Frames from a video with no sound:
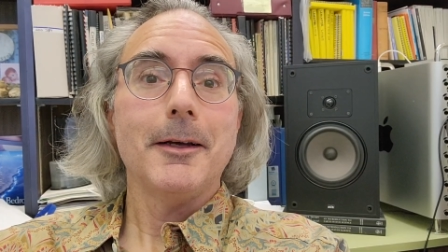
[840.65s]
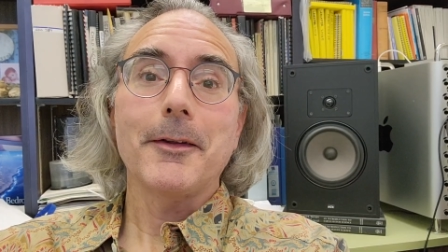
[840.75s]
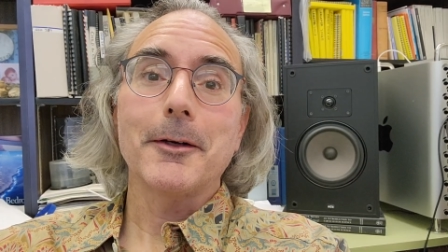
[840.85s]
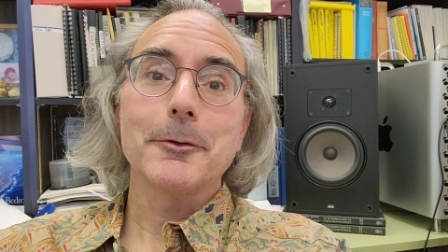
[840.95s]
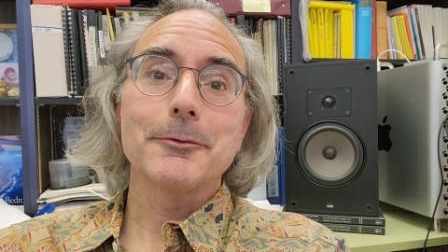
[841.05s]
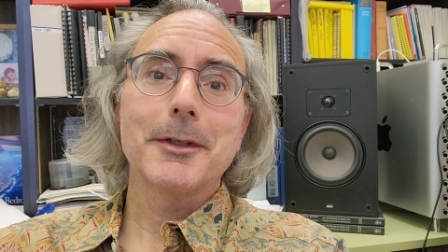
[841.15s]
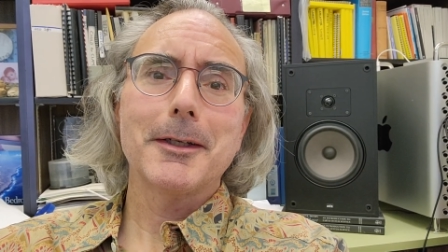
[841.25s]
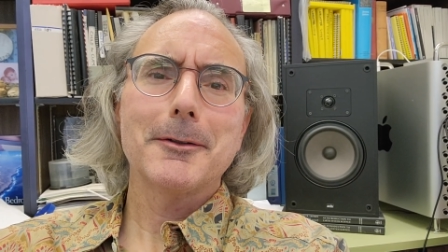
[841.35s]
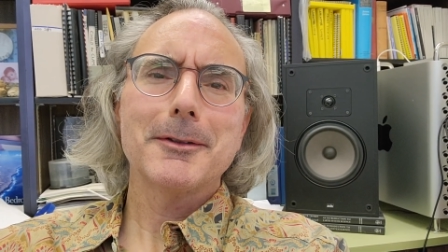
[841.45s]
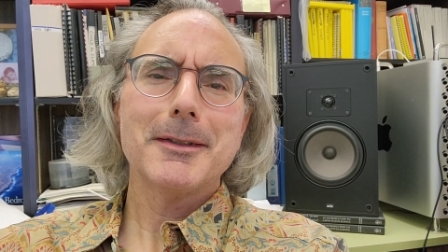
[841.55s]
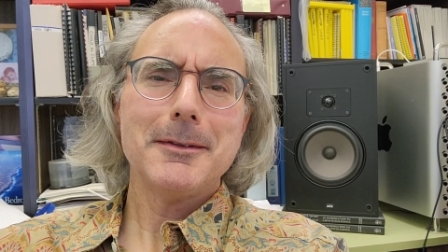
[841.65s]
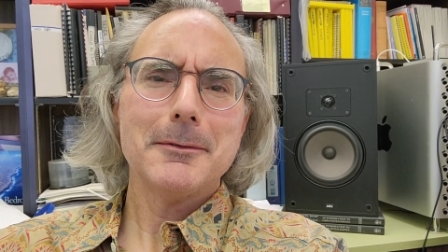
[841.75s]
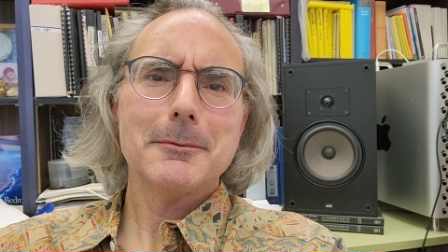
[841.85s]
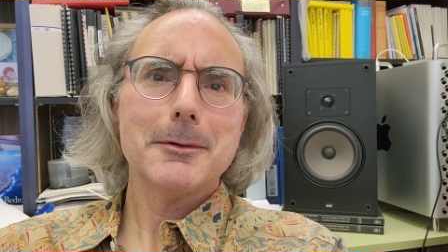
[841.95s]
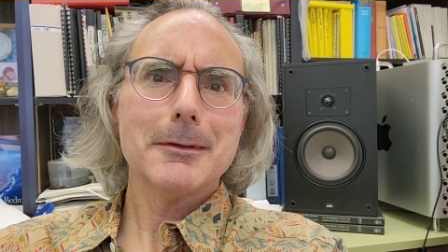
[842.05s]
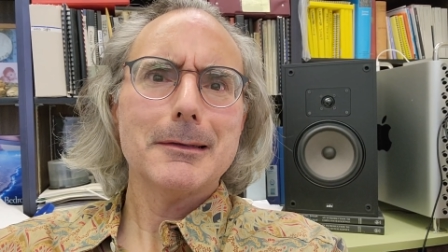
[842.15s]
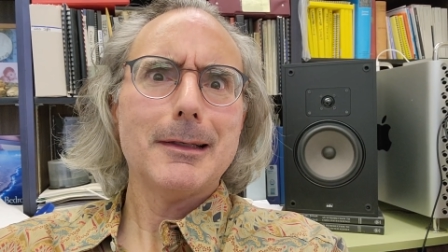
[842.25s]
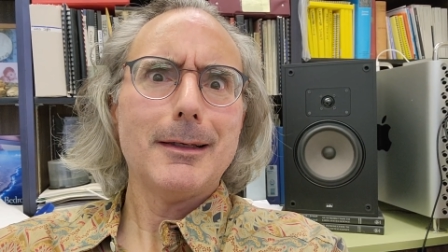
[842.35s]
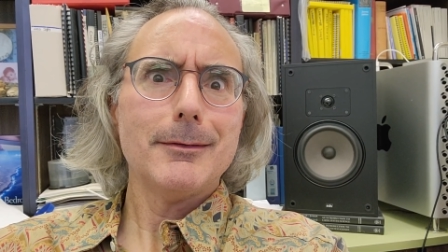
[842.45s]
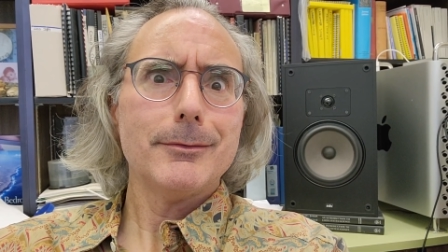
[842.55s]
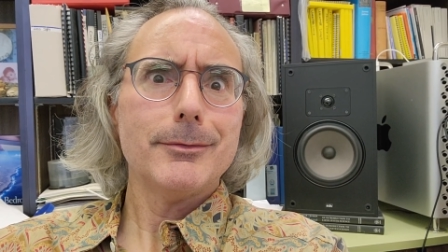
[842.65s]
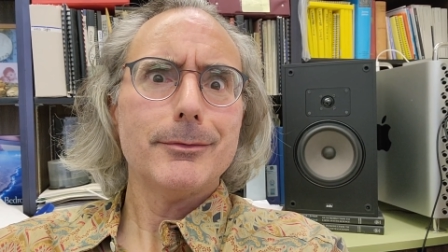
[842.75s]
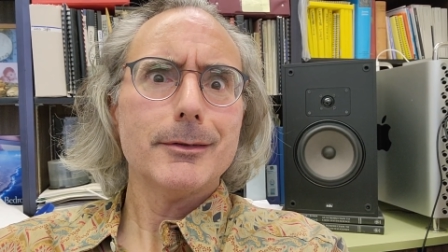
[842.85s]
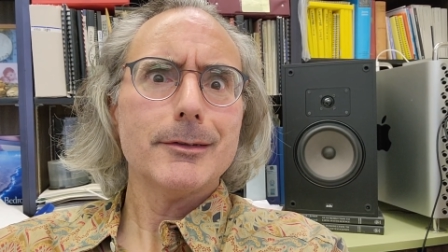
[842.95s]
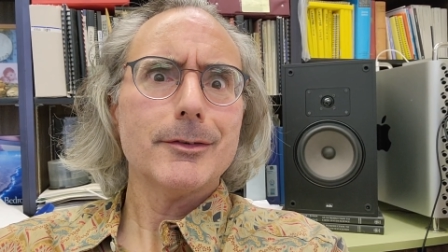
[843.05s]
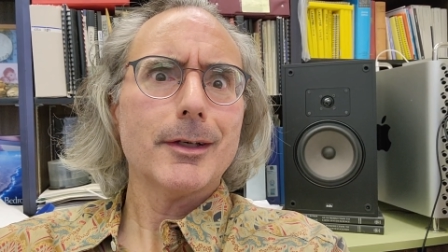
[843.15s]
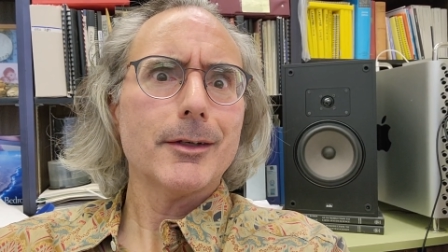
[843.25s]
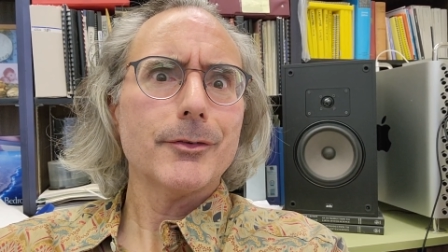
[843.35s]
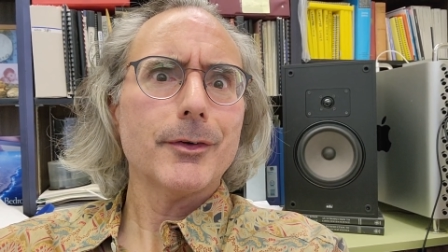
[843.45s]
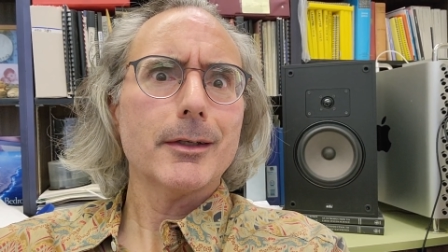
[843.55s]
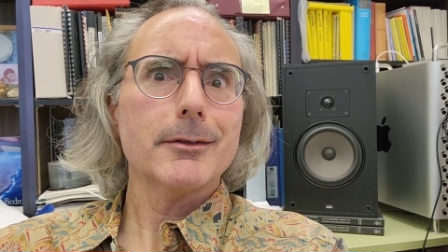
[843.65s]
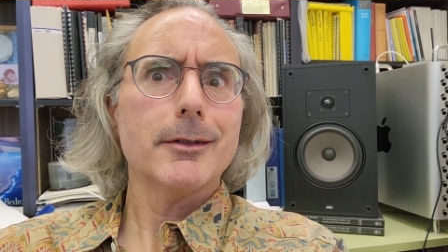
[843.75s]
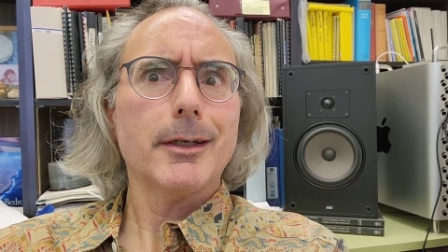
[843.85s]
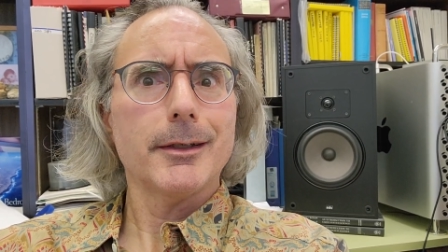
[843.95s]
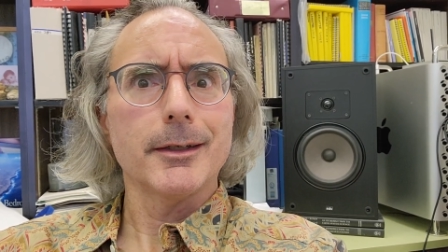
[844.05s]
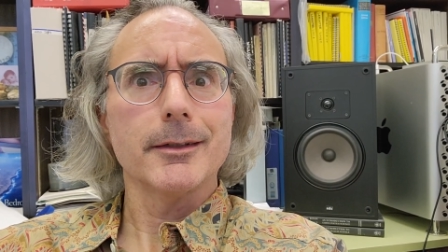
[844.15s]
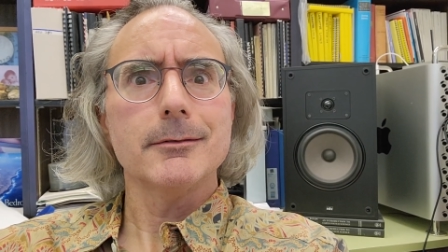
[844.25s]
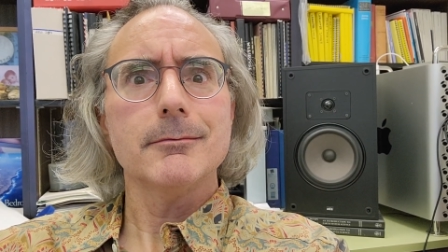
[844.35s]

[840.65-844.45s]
that old video didn't really have a satisfactory ending,